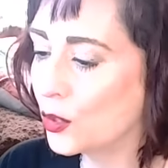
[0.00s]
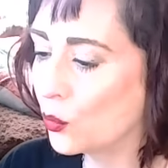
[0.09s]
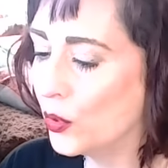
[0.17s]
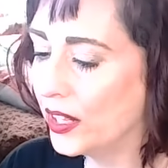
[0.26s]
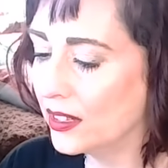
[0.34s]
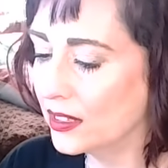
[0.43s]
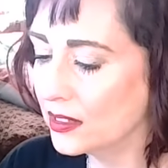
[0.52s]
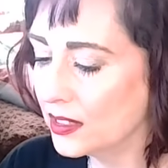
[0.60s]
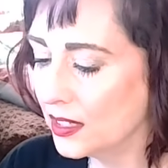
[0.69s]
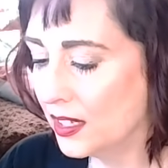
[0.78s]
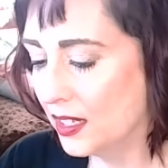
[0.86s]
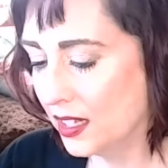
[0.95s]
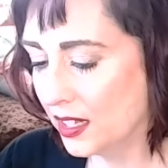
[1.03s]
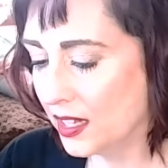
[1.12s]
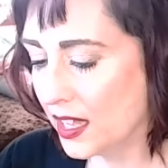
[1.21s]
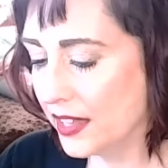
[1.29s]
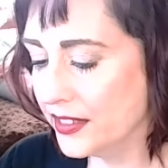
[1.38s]
Wheel.
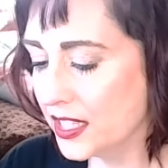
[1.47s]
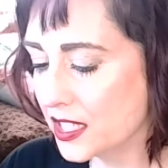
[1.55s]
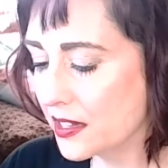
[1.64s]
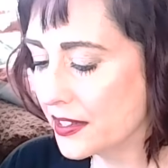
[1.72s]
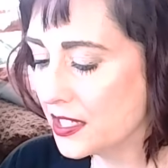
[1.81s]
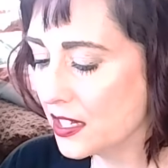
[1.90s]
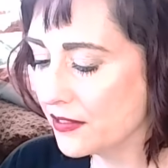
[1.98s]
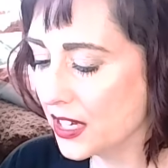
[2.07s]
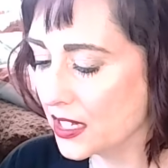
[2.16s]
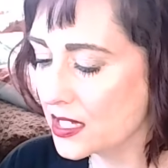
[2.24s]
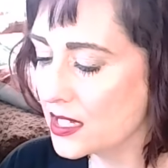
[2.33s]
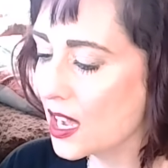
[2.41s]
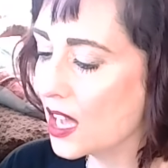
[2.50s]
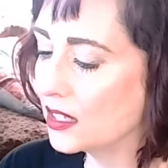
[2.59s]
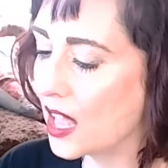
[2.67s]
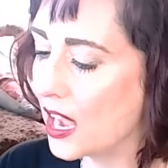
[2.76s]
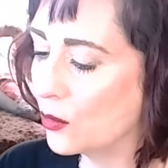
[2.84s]
Indecisiveness.
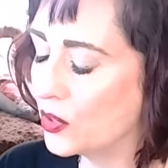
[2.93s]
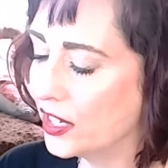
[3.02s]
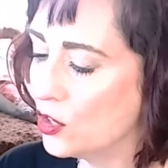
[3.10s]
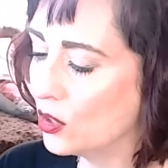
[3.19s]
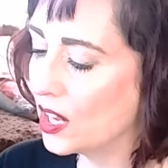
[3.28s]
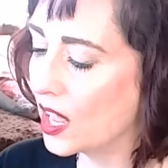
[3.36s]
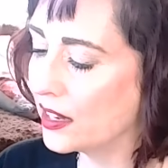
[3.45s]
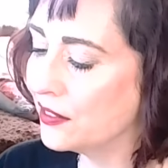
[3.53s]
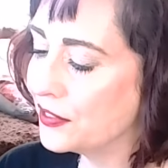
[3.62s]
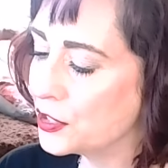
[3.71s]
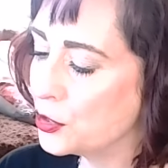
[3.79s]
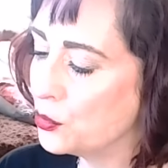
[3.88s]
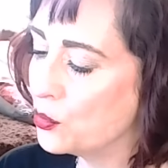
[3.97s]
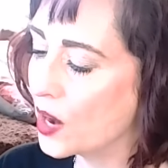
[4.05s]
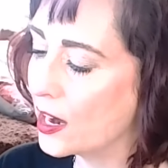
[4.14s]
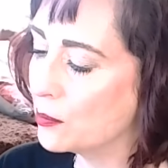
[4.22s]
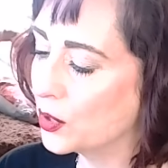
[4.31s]
Allowing your life to
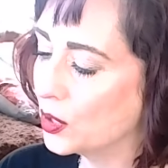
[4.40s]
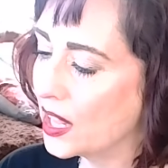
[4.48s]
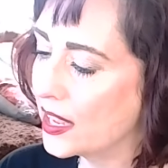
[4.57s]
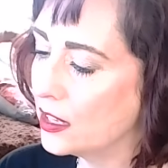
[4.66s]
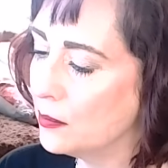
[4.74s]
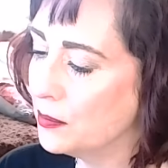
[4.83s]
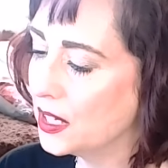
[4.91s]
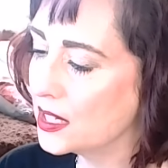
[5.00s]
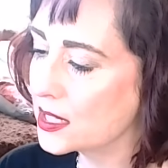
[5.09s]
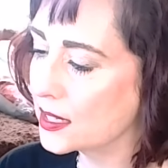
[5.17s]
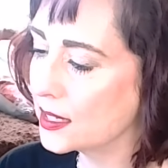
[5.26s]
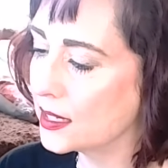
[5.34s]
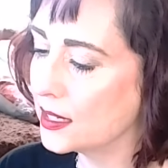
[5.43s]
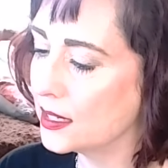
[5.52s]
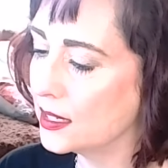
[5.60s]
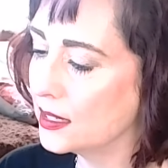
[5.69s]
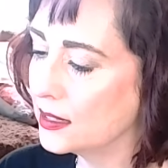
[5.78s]
ramble
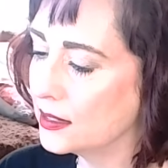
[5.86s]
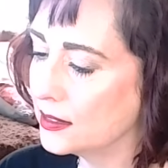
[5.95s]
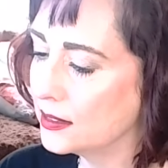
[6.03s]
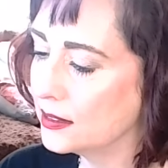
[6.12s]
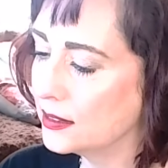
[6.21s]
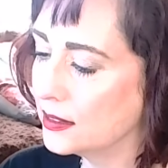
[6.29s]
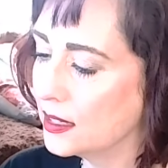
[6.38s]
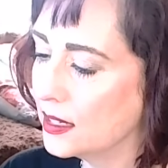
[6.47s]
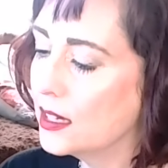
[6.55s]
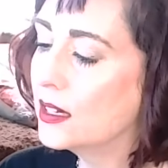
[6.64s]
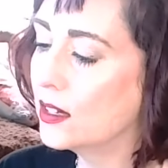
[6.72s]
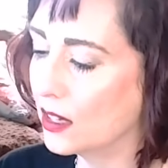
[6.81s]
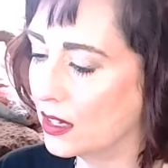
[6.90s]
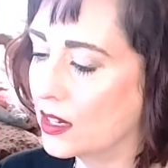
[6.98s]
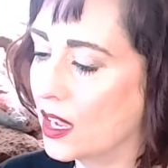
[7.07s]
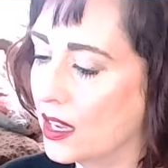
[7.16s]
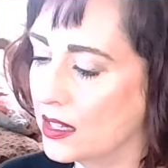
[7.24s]
aimlessly.
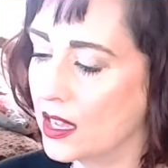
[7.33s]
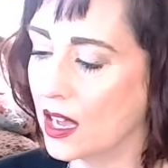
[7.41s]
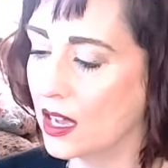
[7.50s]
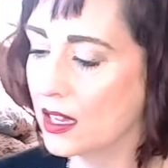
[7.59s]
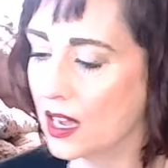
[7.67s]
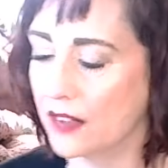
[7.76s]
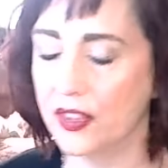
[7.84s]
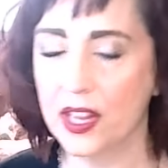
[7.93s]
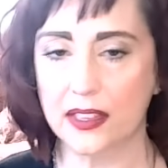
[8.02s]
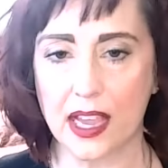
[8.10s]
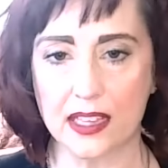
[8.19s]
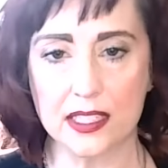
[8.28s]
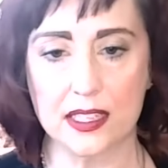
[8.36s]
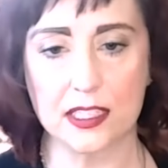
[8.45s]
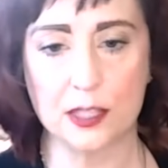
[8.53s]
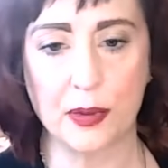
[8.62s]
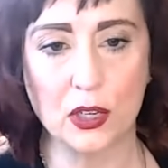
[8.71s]
Okay, yeah. I feel like that's
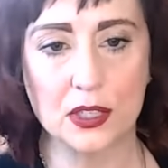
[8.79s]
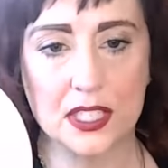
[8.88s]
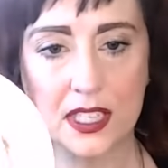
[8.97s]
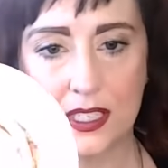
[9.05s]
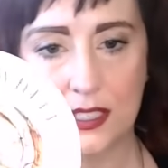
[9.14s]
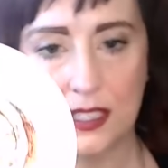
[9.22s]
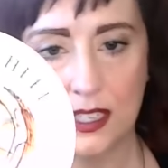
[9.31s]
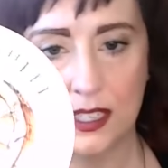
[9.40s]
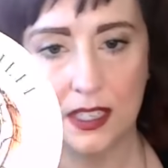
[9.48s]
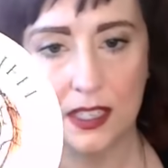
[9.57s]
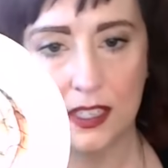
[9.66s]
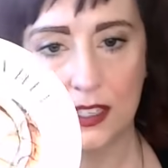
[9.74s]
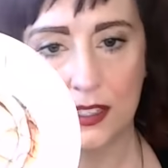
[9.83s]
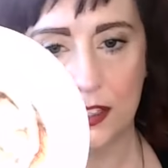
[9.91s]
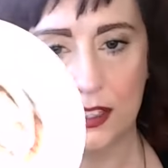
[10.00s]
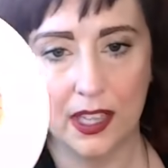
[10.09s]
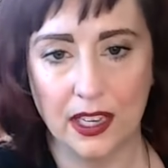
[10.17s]
this person.
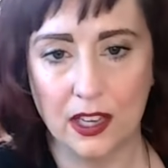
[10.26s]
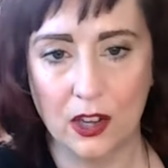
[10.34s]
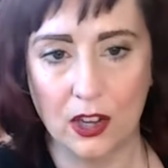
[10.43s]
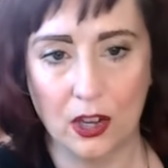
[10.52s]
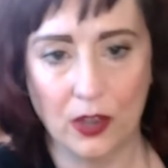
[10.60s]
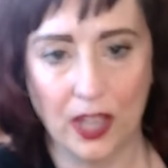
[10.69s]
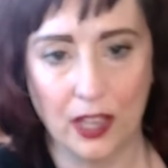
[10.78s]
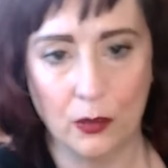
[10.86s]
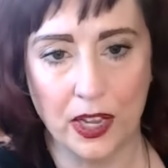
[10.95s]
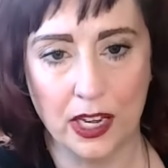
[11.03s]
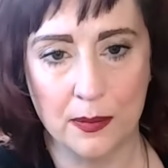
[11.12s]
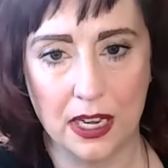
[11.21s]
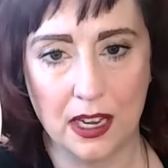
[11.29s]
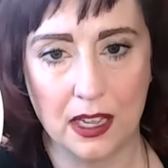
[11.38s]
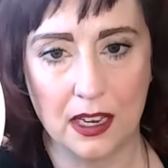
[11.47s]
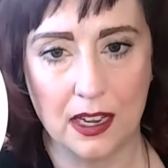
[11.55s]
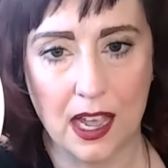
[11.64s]
They're like, okay, wait a
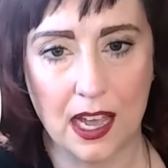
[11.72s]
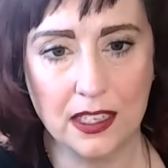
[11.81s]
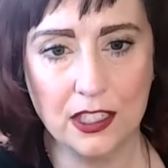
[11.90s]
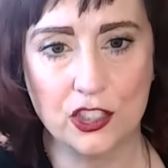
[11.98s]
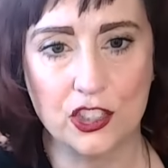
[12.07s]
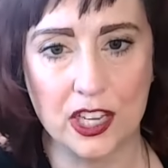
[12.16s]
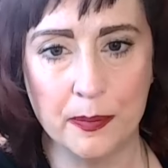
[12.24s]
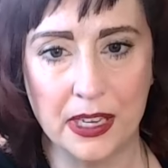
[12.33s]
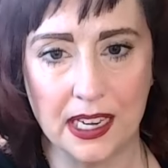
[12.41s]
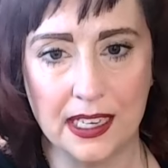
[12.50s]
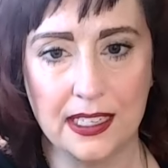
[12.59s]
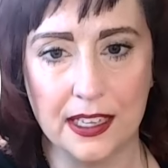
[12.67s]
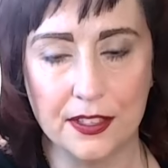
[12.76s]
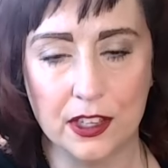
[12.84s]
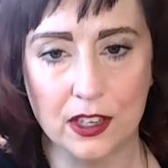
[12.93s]
minute. How did Gemini get